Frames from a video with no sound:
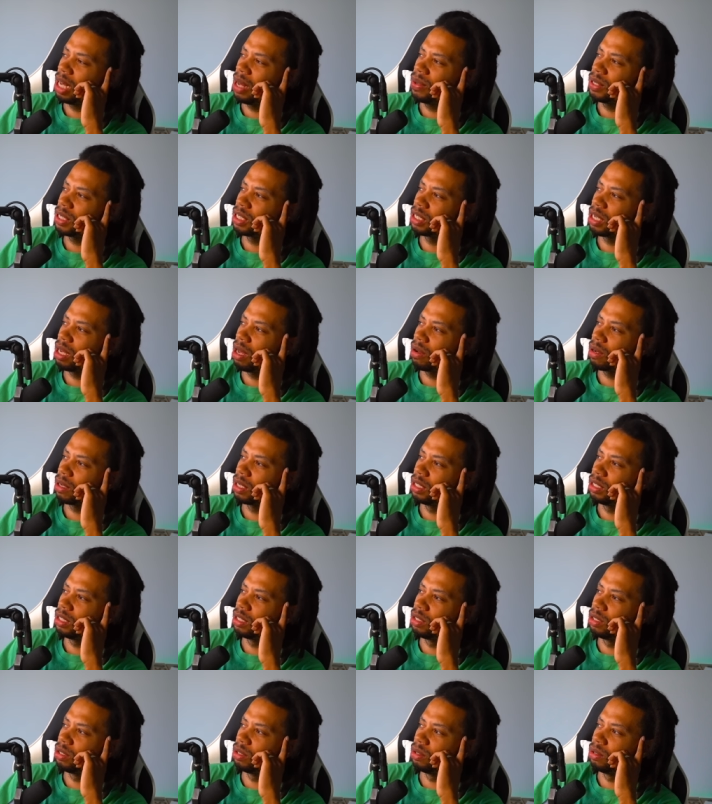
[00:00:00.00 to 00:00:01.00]
talking
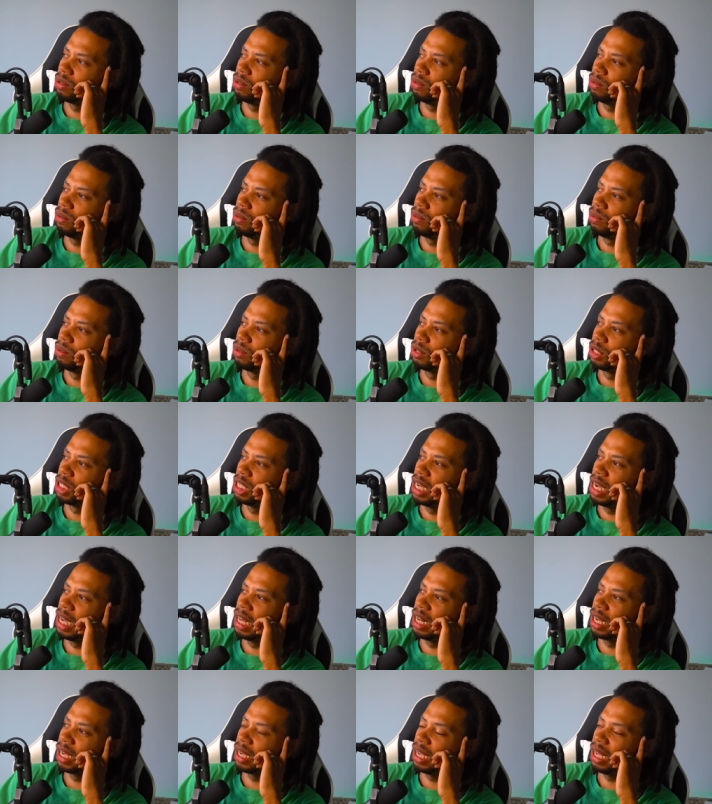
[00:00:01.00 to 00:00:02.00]
to
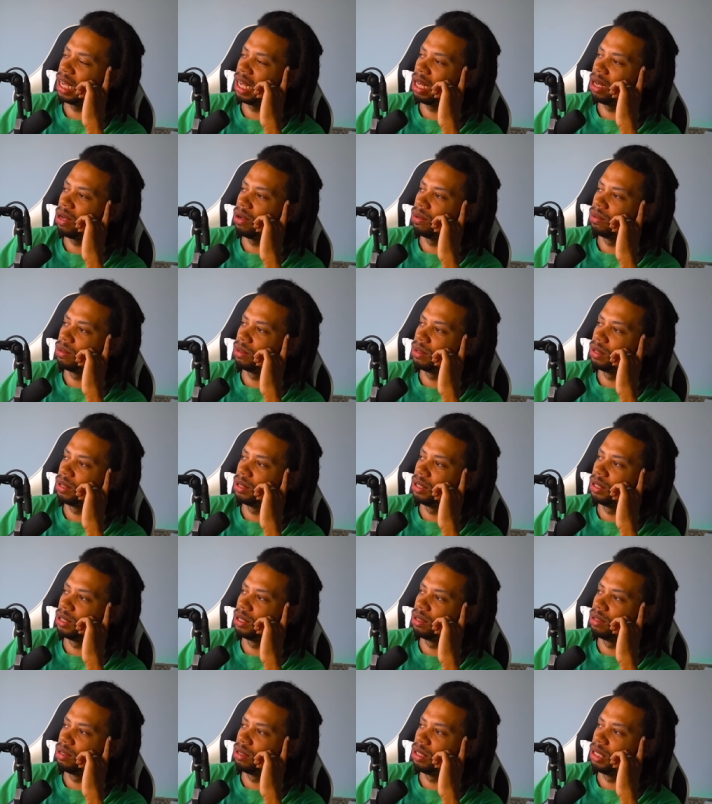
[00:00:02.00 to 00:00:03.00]
an account
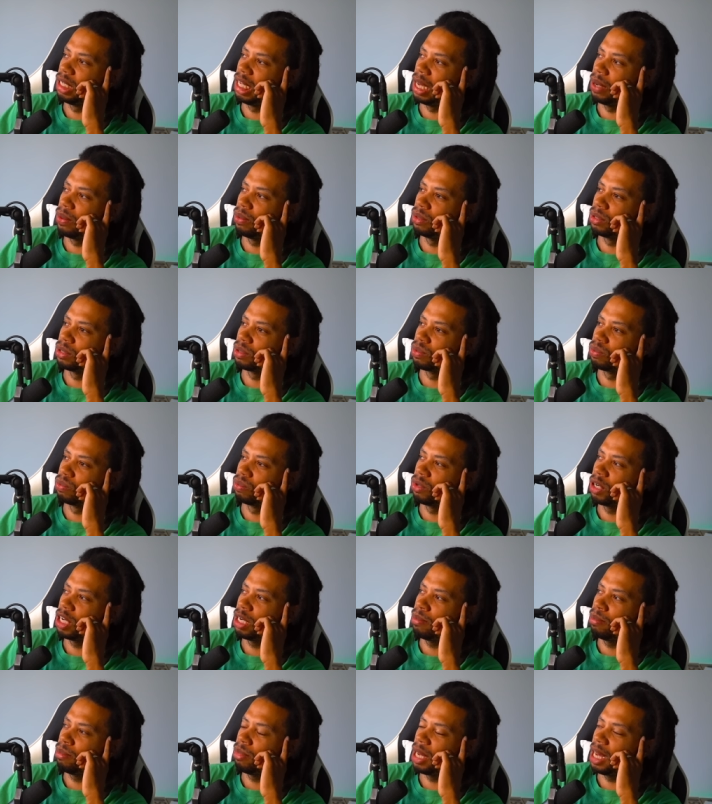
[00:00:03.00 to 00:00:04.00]
that was
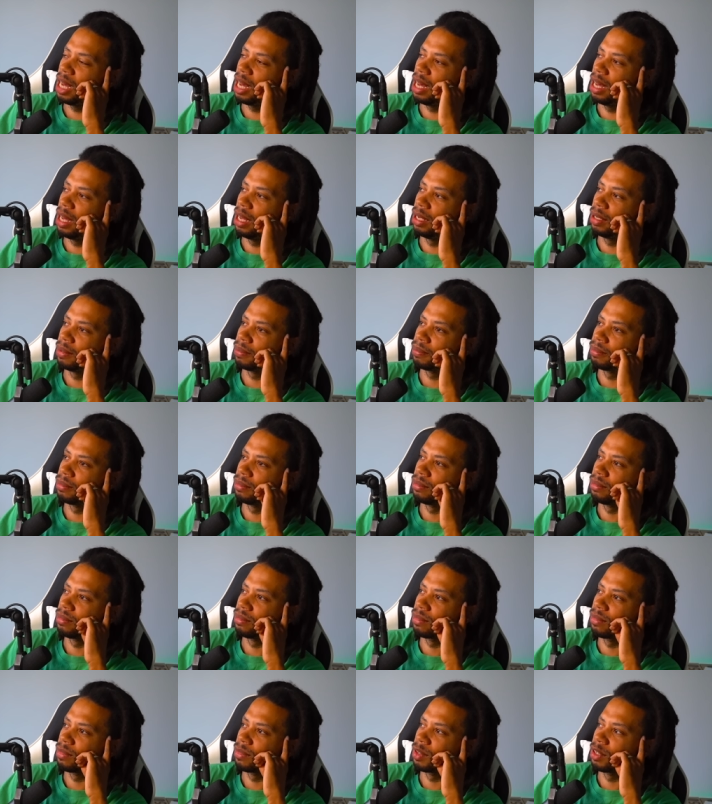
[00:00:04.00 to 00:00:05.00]
run by
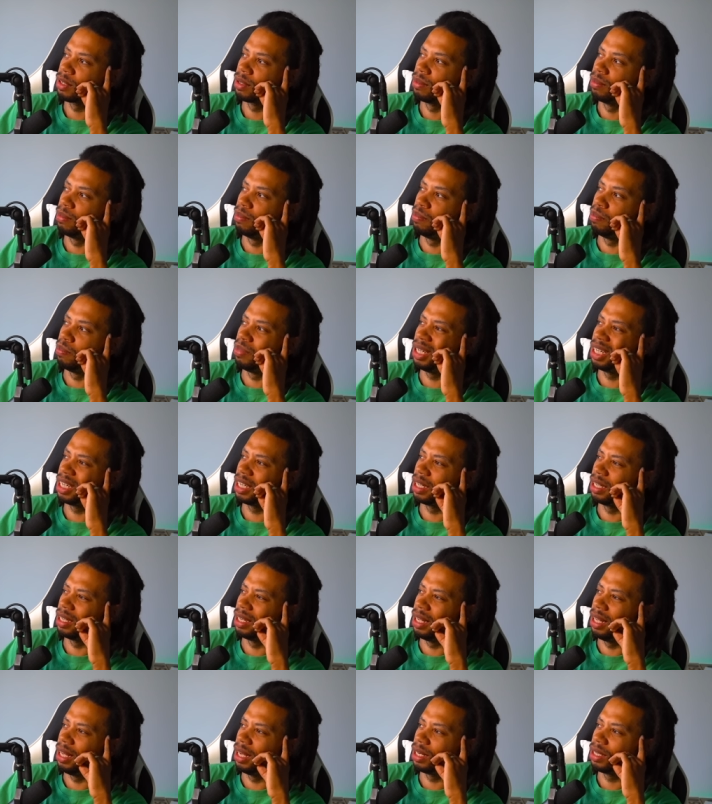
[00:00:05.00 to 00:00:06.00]

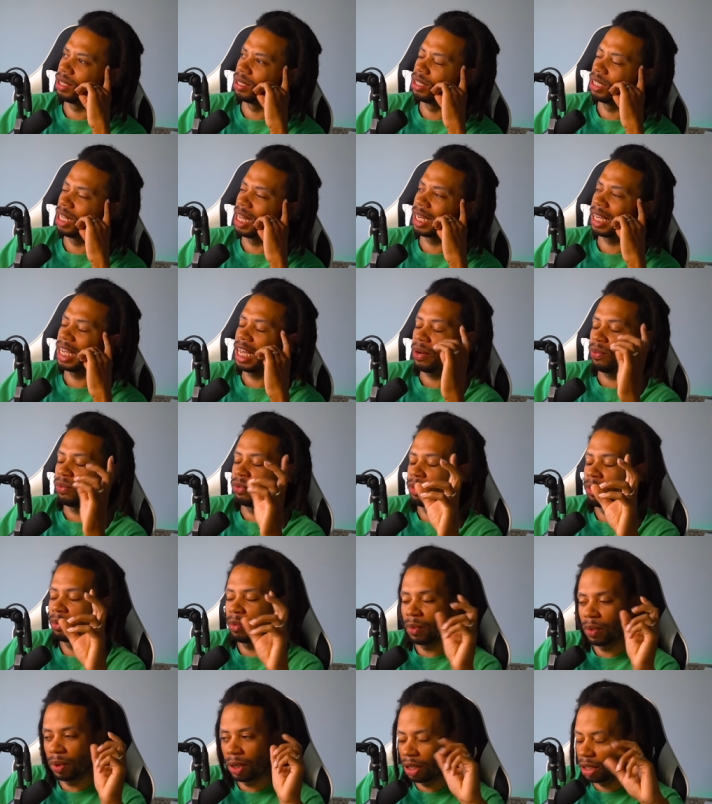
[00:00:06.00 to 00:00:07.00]
BitConnect. I can't
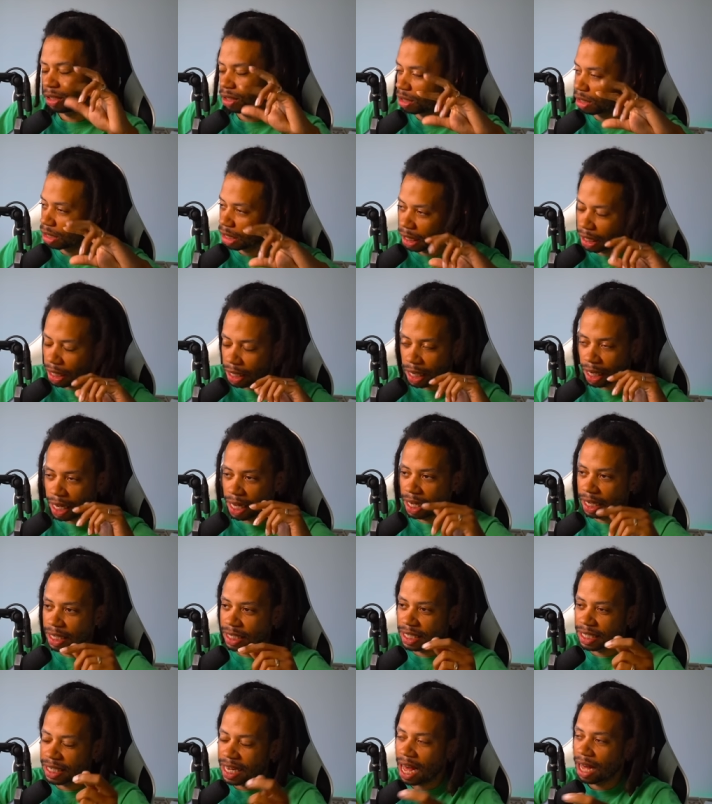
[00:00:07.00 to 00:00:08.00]
remember the
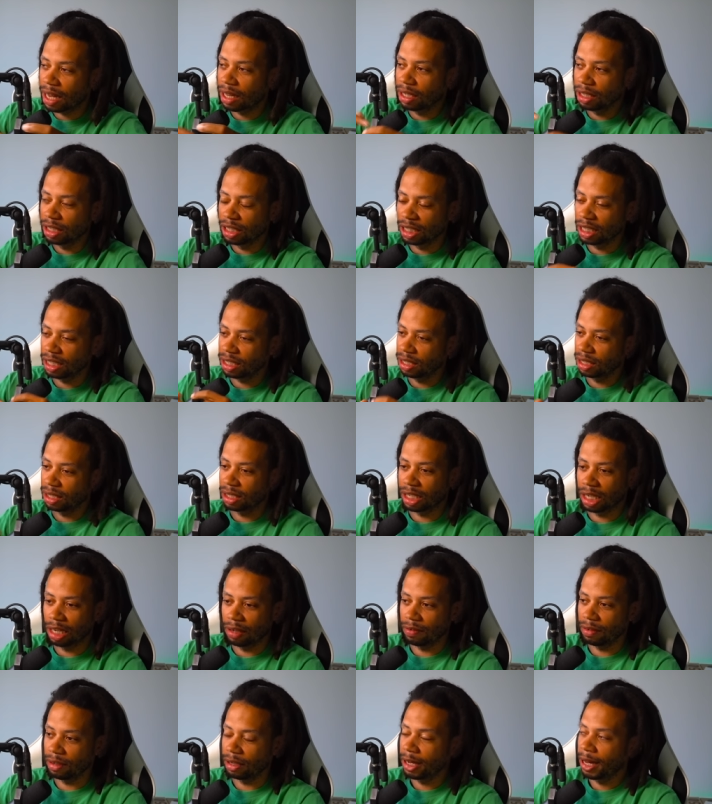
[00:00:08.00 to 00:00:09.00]
exact logistics
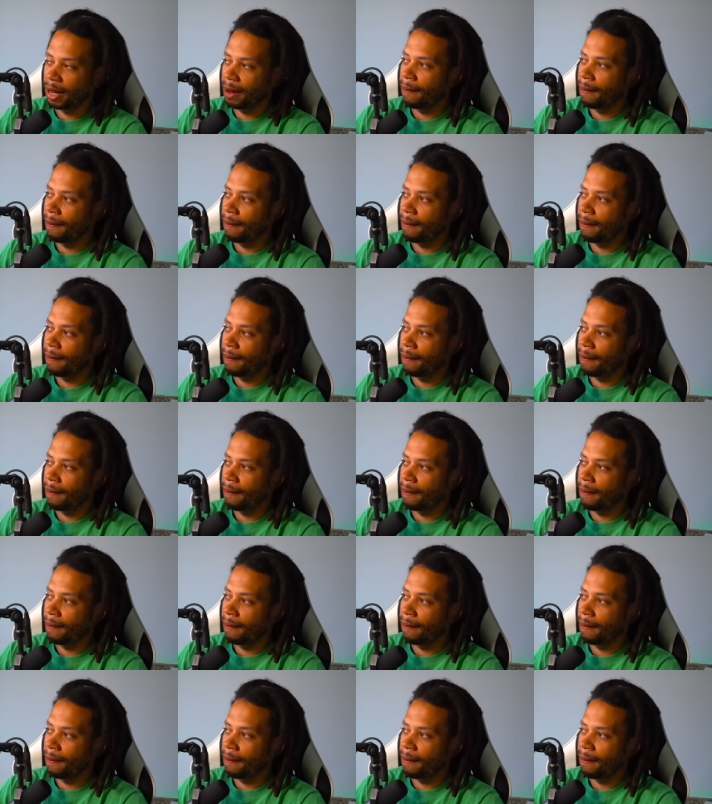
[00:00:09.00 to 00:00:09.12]
of it,